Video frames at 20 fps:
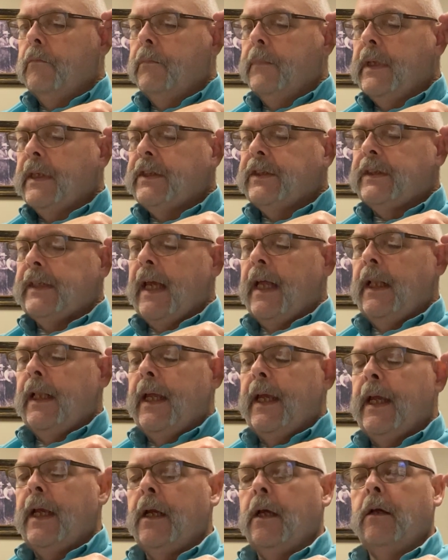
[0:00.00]

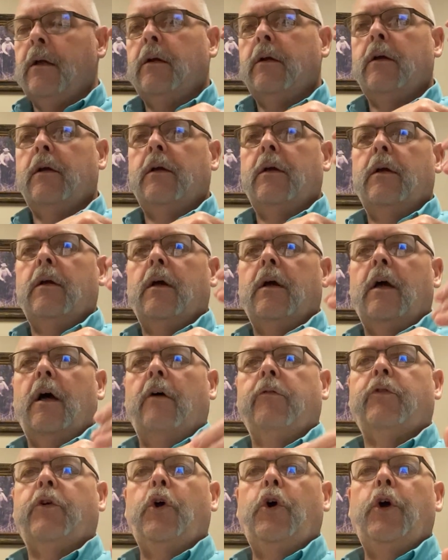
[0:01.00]
selling
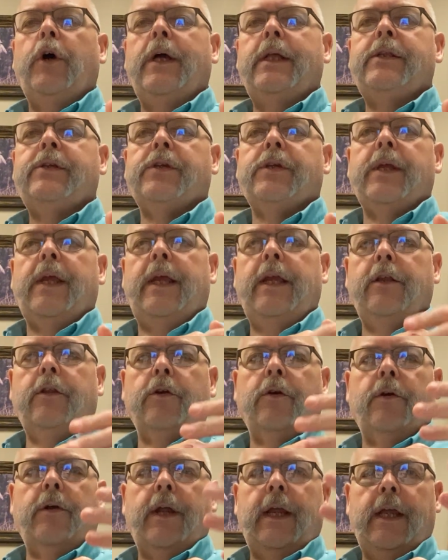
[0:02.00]
of goods
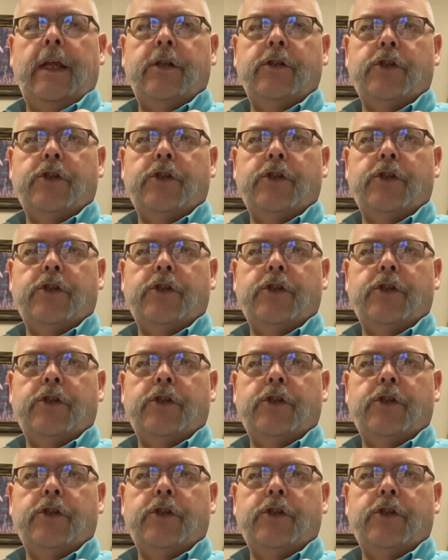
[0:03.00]
either in